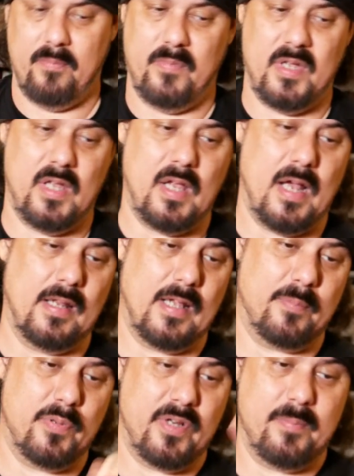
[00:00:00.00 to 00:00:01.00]
Me, I
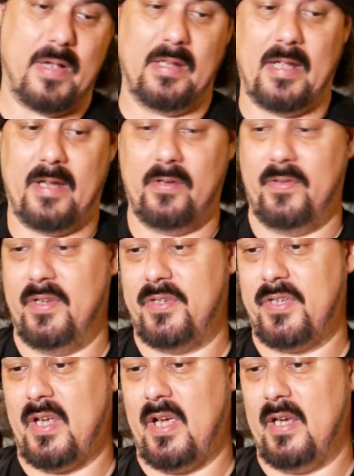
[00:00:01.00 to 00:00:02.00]
like putting my light on
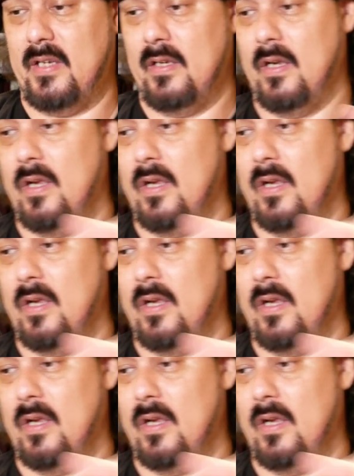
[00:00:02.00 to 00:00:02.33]
this side